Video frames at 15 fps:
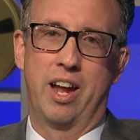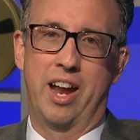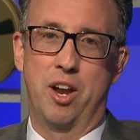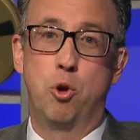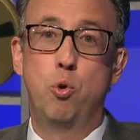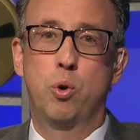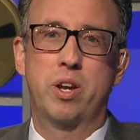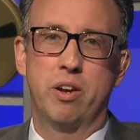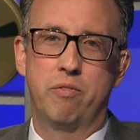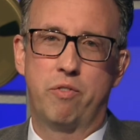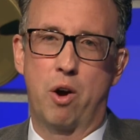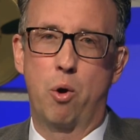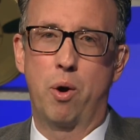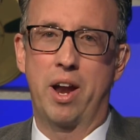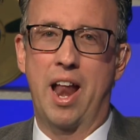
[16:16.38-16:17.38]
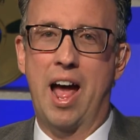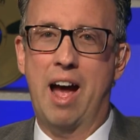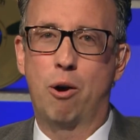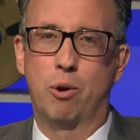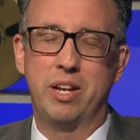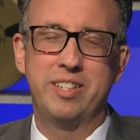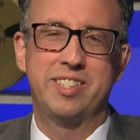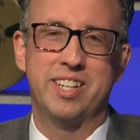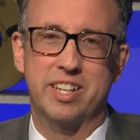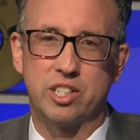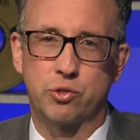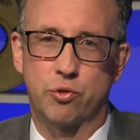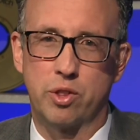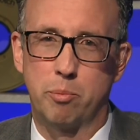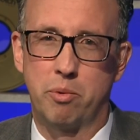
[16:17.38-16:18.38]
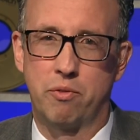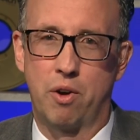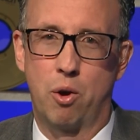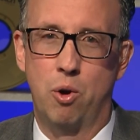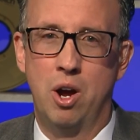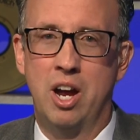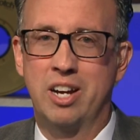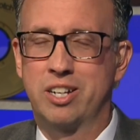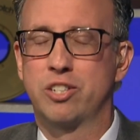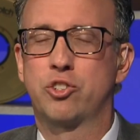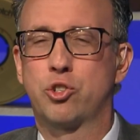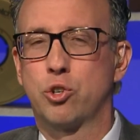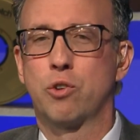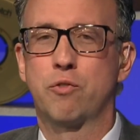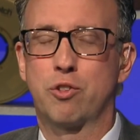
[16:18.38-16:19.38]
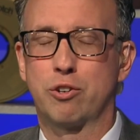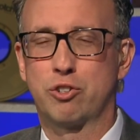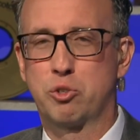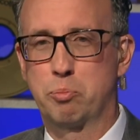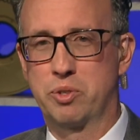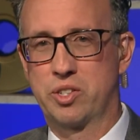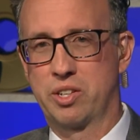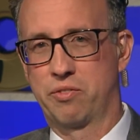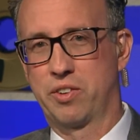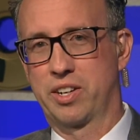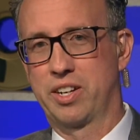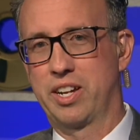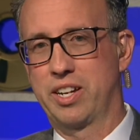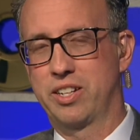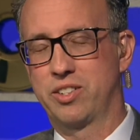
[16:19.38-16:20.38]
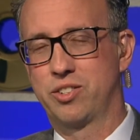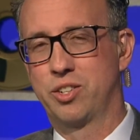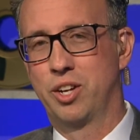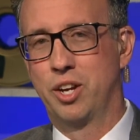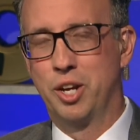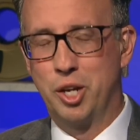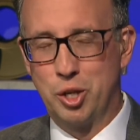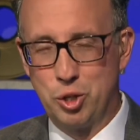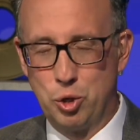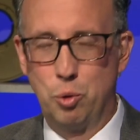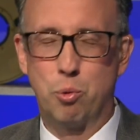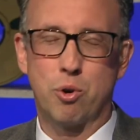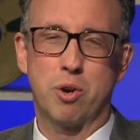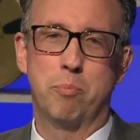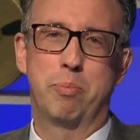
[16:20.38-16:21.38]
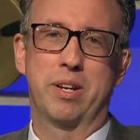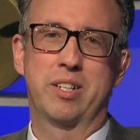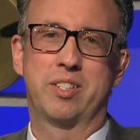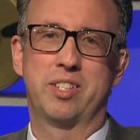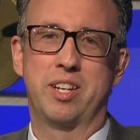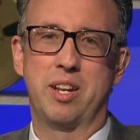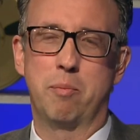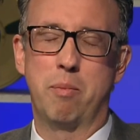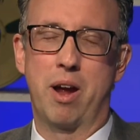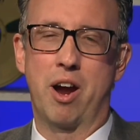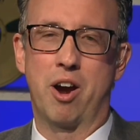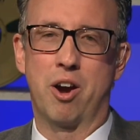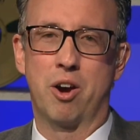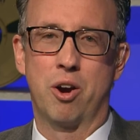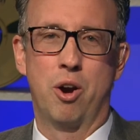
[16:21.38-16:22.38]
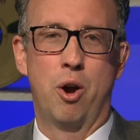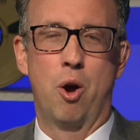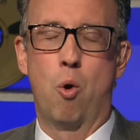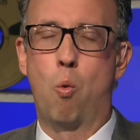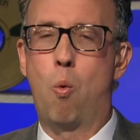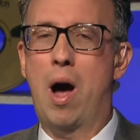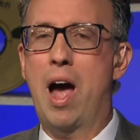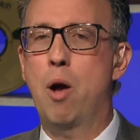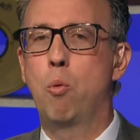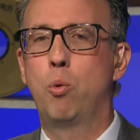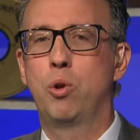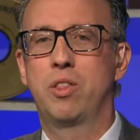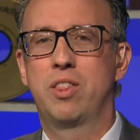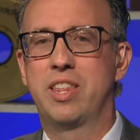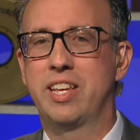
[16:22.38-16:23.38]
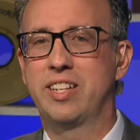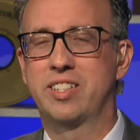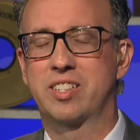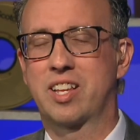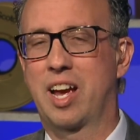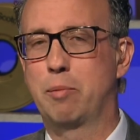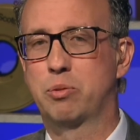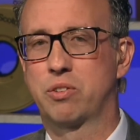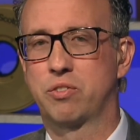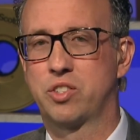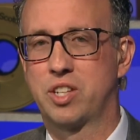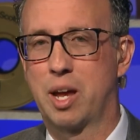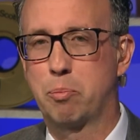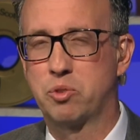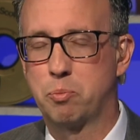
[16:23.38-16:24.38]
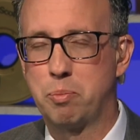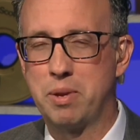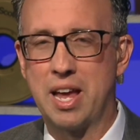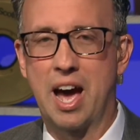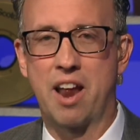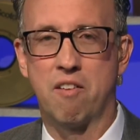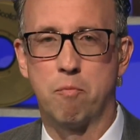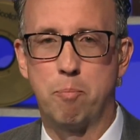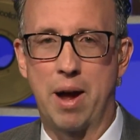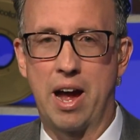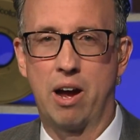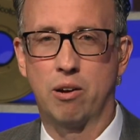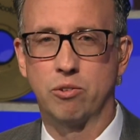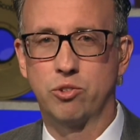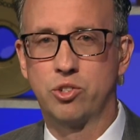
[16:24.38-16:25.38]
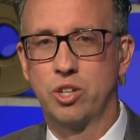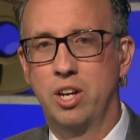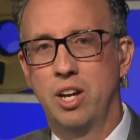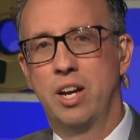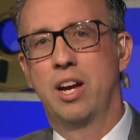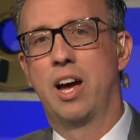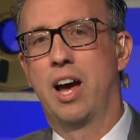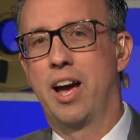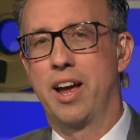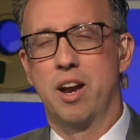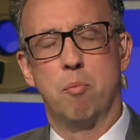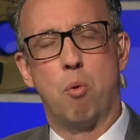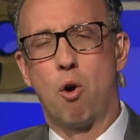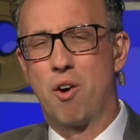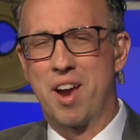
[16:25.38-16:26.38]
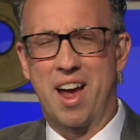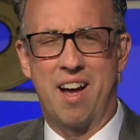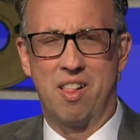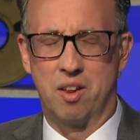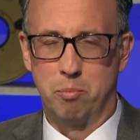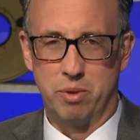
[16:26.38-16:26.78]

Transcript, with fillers: and who can vote and how easy it is for them to vote to serve their specific needs. You were a big city mayor. Why would these types of steps be out of bounds uh, in a Morial